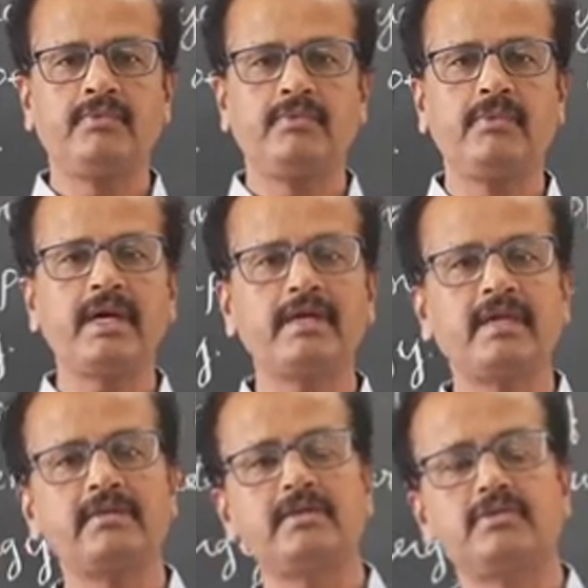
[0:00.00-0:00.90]
We have
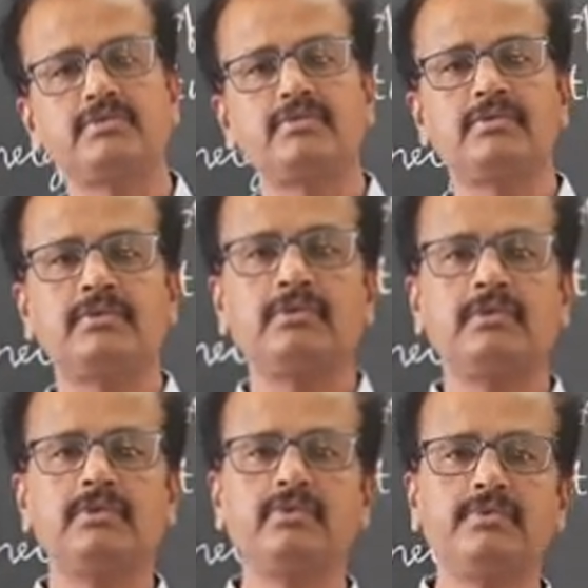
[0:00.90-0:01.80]
nothing to
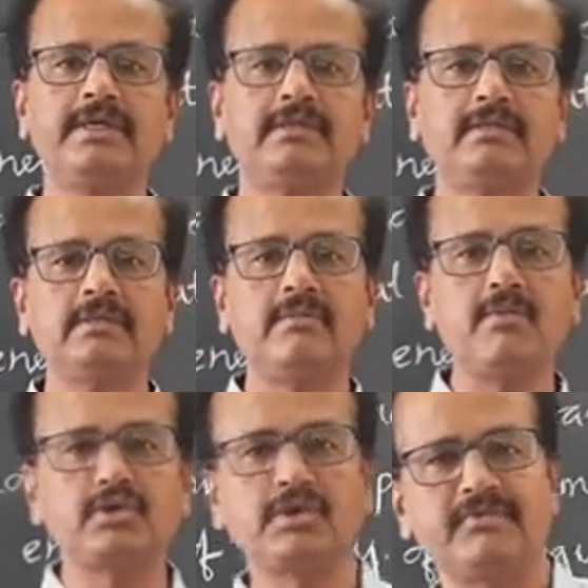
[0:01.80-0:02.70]
do with the
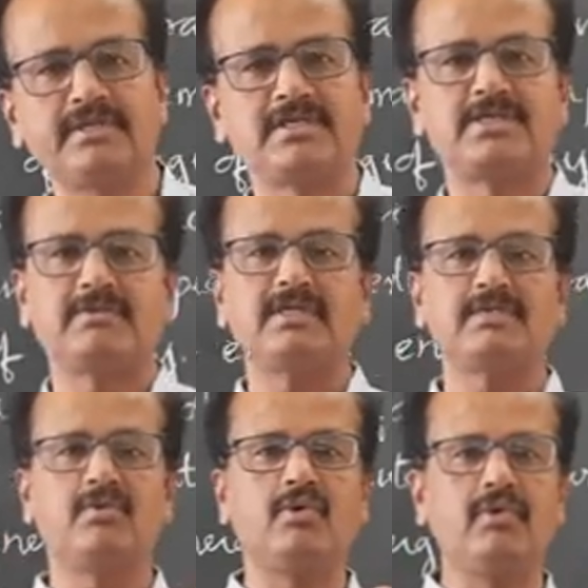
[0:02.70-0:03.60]
motion of a system as
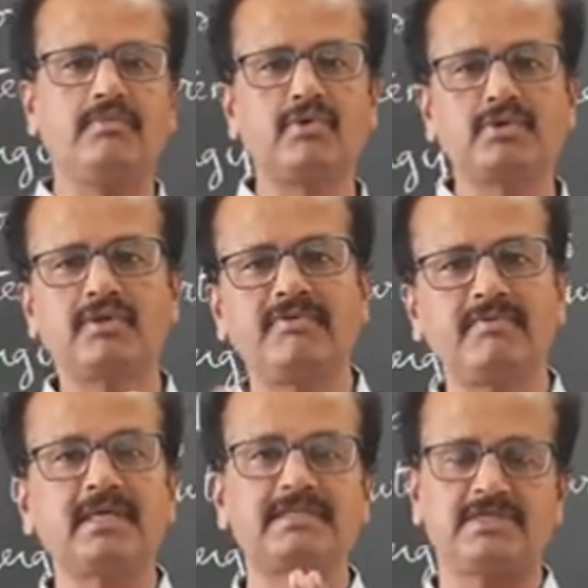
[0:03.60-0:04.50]
a whole, motion of a
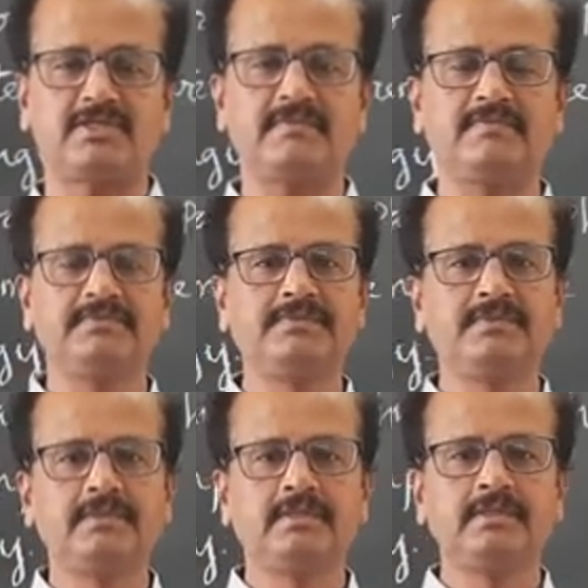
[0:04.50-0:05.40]
bulk system.
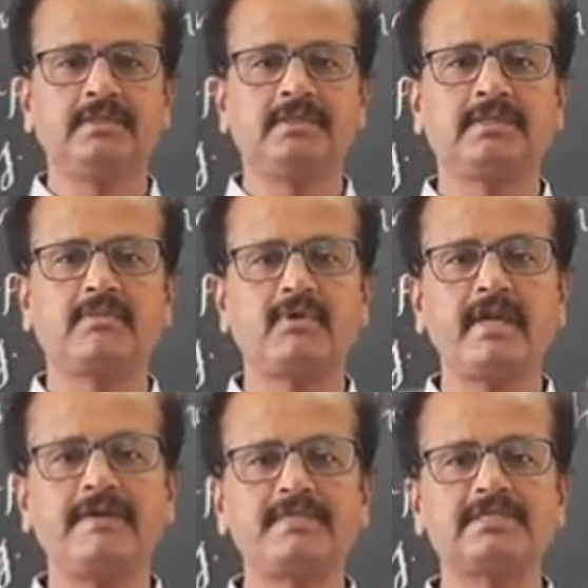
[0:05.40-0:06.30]

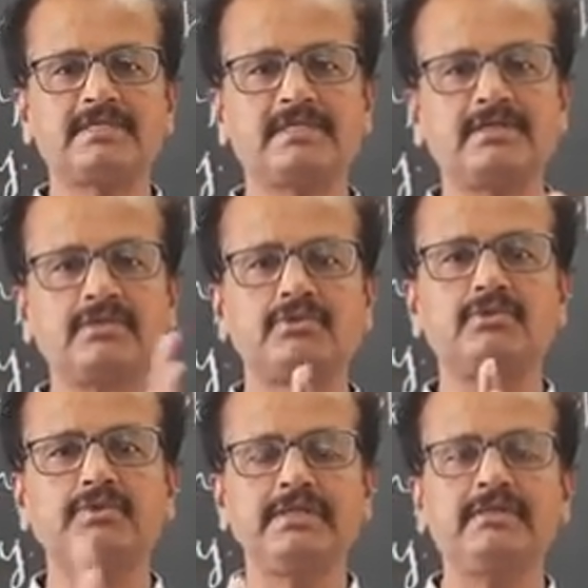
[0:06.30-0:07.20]
Thermodynamics is nothing to do
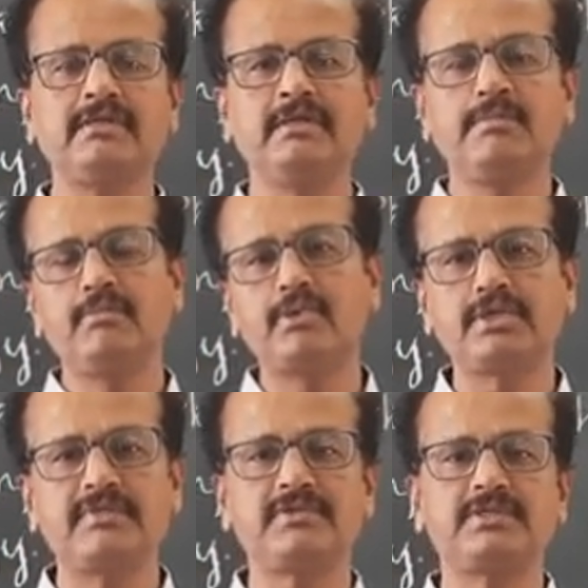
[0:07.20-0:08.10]
with
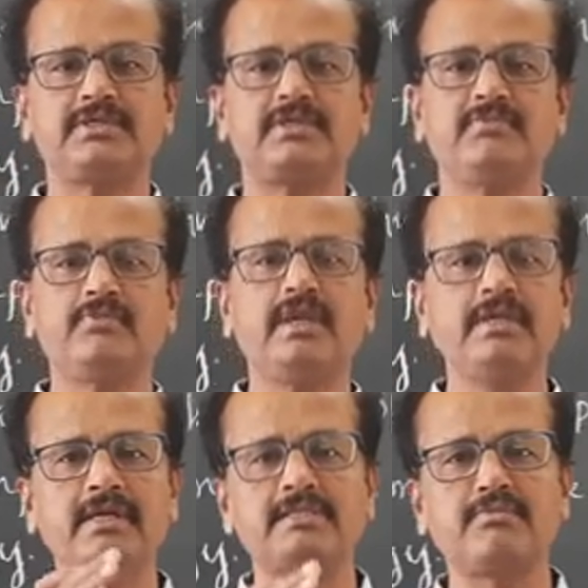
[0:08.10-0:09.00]
motion of a system. When
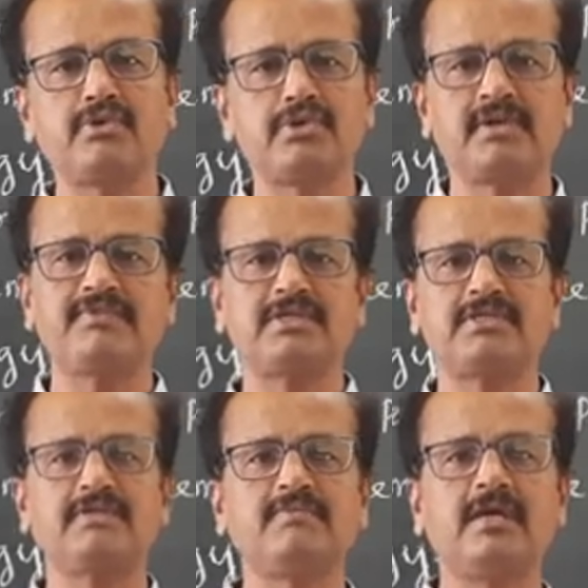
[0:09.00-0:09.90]
there is a motion of a
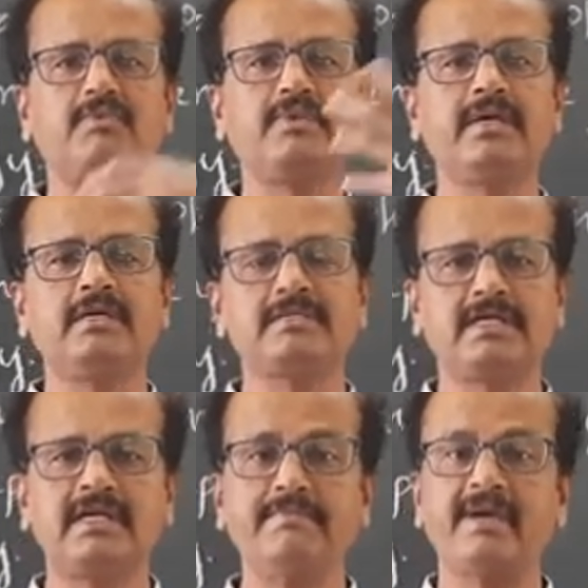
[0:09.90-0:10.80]
system, then we
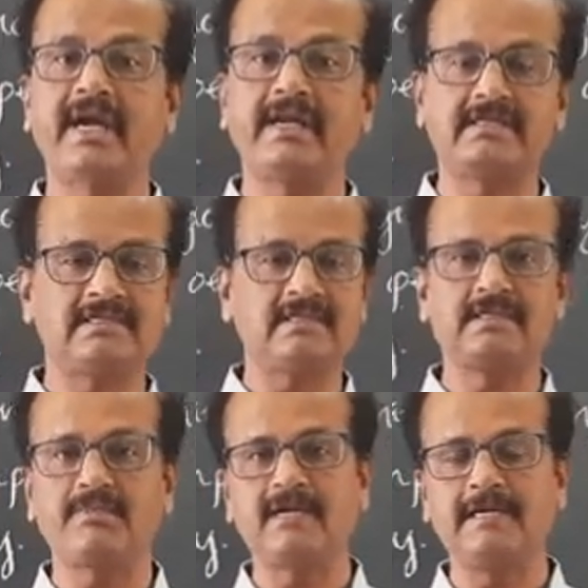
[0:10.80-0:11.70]
study mechanics
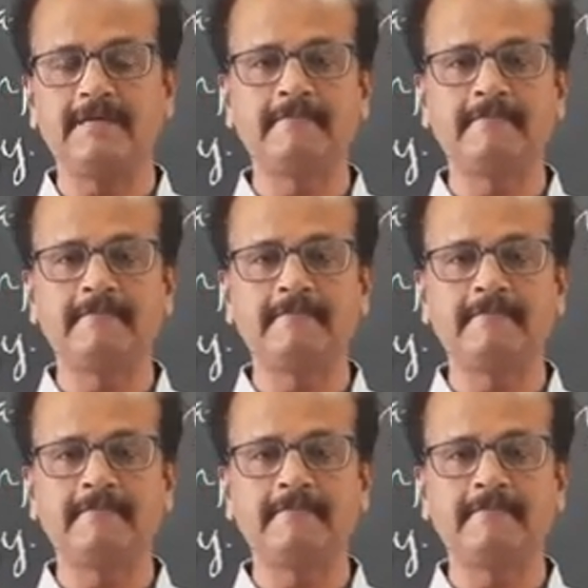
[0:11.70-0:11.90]
separately.